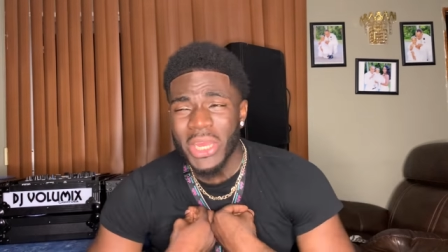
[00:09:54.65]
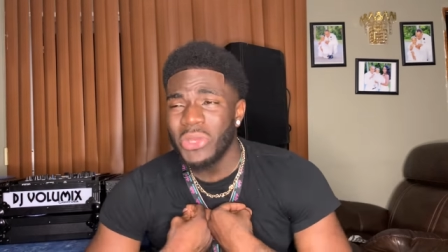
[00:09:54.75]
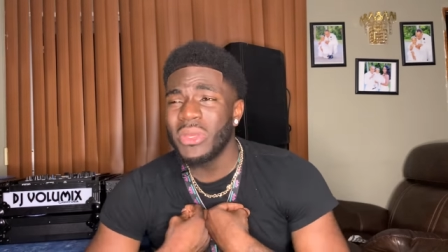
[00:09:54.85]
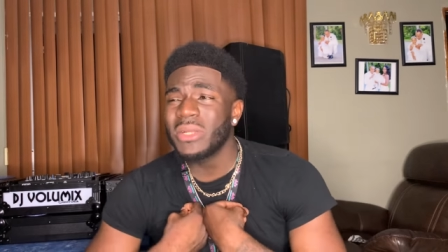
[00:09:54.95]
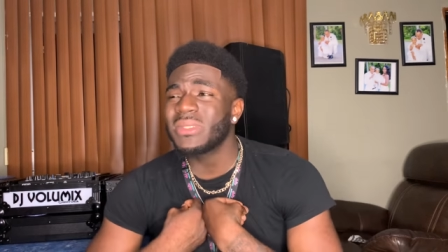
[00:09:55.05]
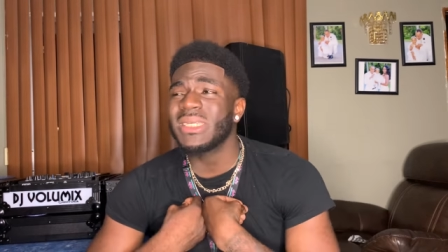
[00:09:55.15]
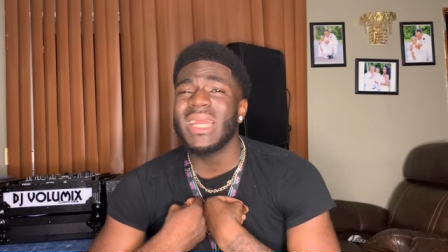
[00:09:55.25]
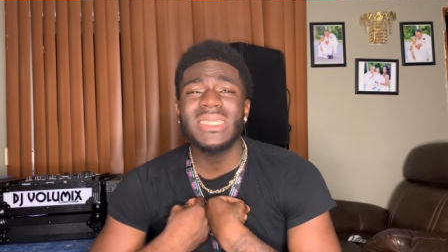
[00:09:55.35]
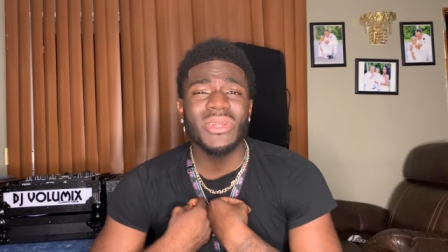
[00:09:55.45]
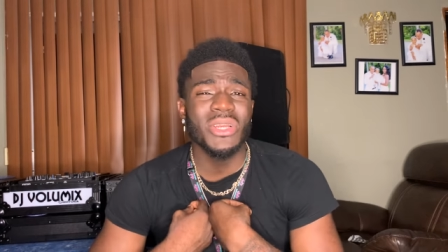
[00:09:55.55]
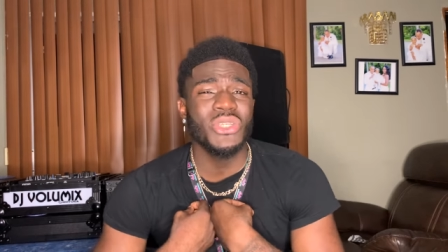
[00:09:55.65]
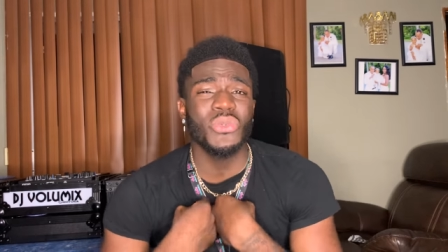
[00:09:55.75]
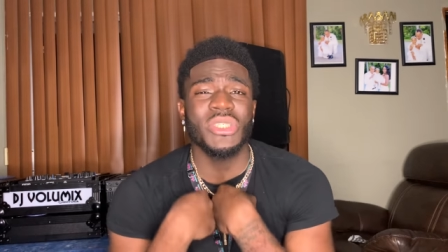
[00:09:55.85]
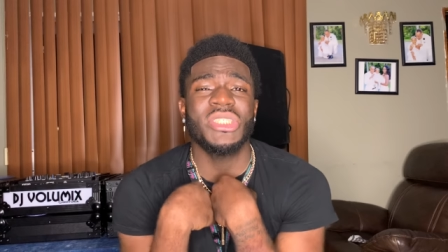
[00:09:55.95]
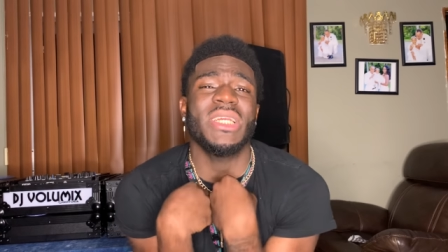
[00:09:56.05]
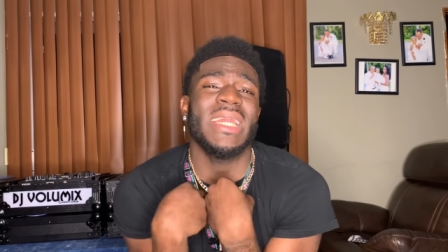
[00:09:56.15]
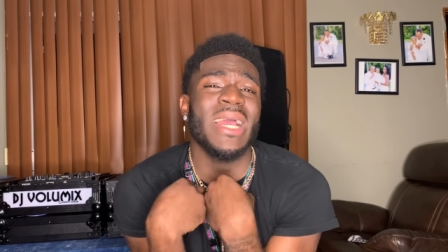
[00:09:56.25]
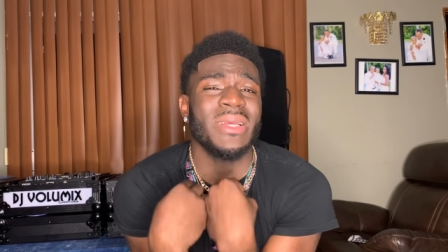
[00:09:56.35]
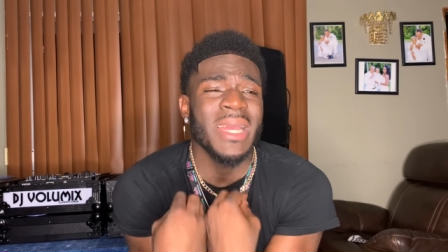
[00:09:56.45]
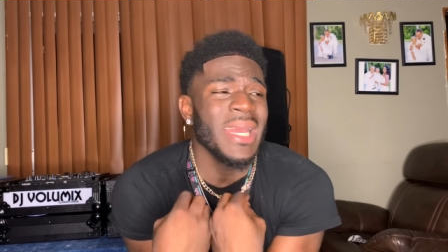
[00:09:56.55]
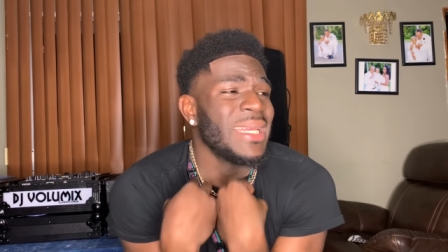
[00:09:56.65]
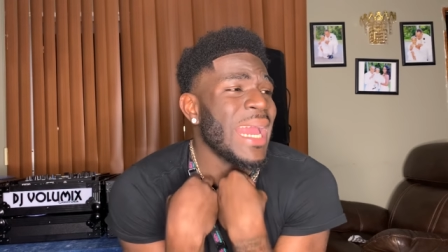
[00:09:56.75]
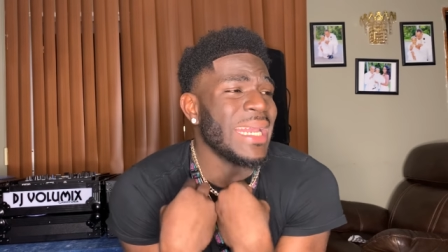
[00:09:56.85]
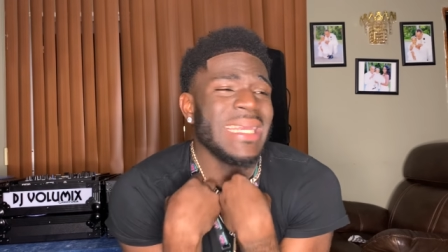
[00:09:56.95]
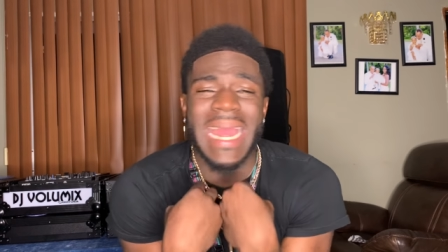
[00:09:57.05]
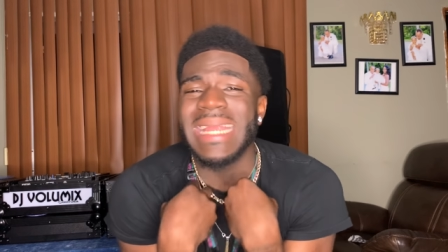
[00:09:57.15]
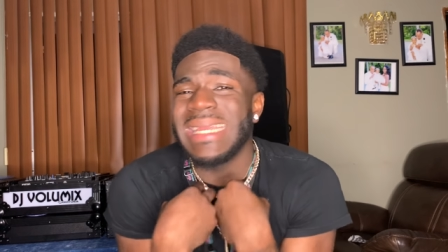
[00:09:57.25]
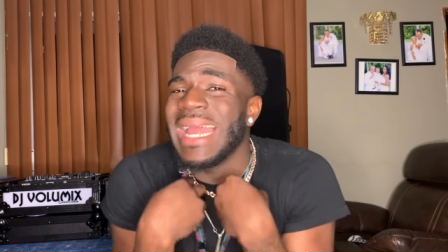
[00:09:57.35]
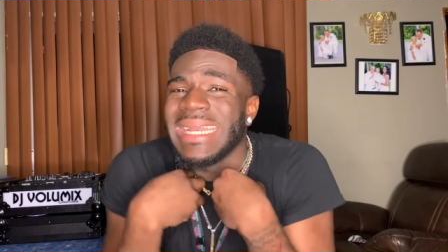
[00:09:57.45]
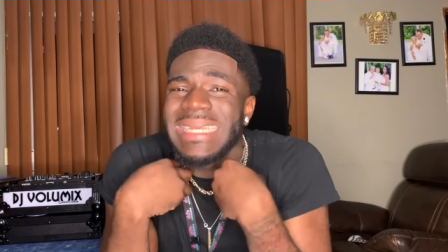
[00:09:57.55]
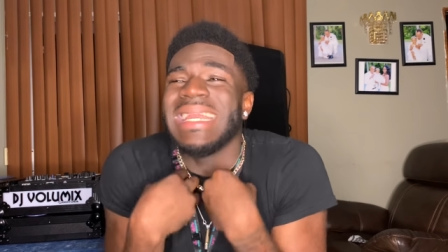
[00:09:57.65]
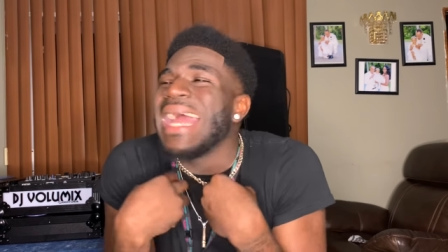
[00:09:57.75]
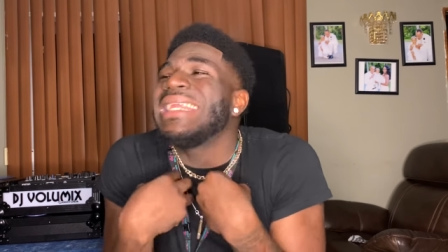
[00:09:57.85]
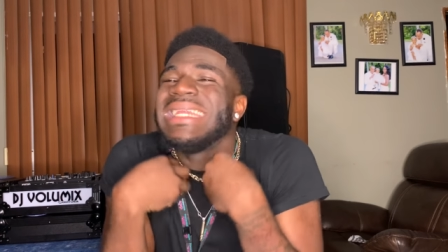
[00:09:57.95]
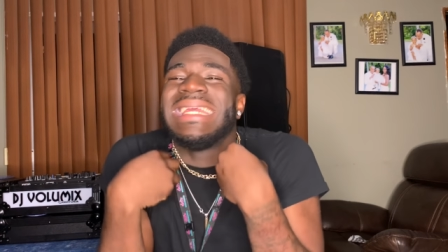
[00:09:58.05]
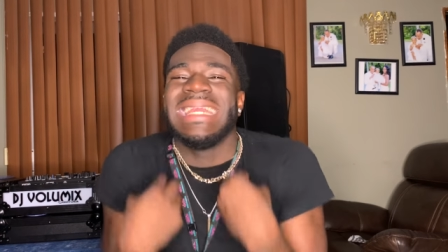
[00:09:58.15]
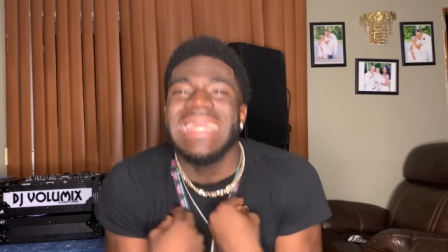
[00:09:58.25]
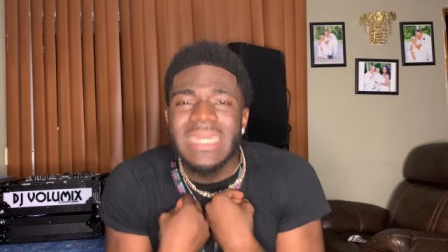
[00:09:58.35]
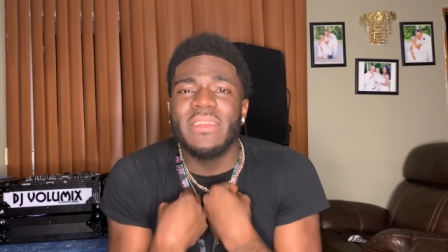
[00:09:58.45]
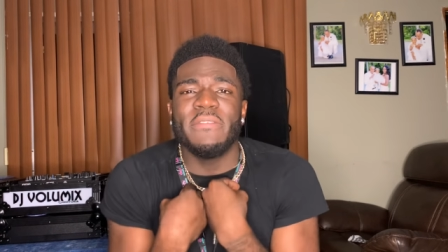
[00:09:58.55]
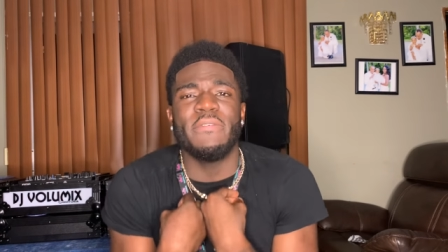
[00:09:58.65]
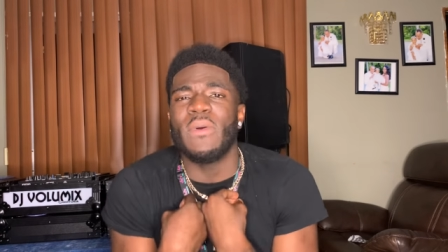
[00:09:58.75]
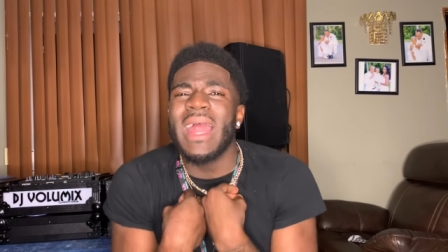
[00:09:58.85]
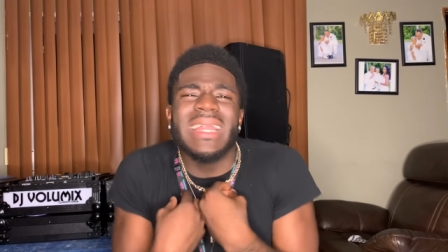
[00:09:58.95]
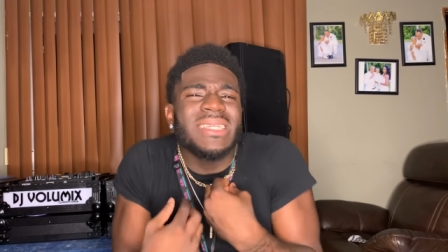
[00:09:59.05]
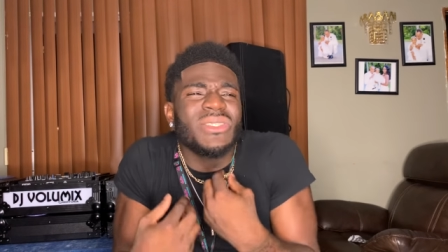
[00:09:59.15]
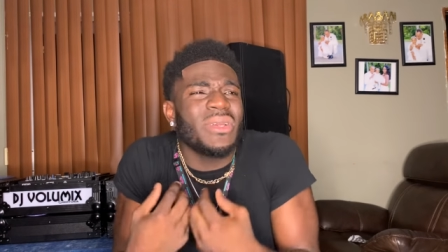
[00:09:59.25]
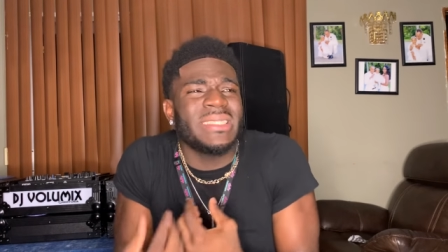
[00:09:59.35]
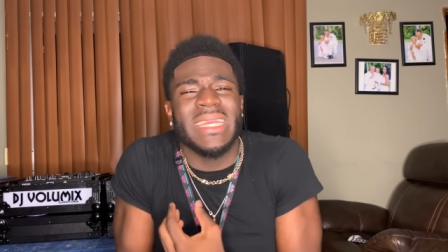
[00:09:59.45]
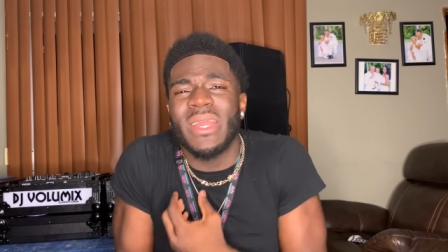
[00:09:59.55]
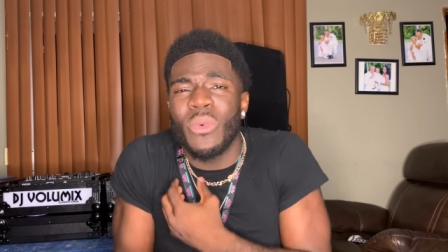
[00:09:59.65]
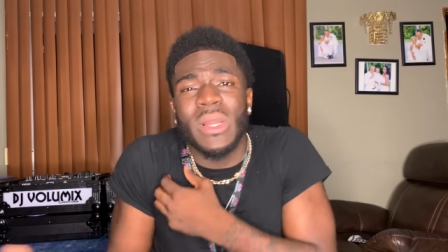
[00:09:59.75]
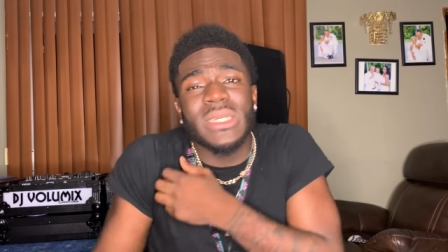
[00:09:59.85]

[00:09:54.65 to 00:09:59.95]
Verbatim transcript: You get what I'm saying? I started doing shit that I needed healing for. I started taking,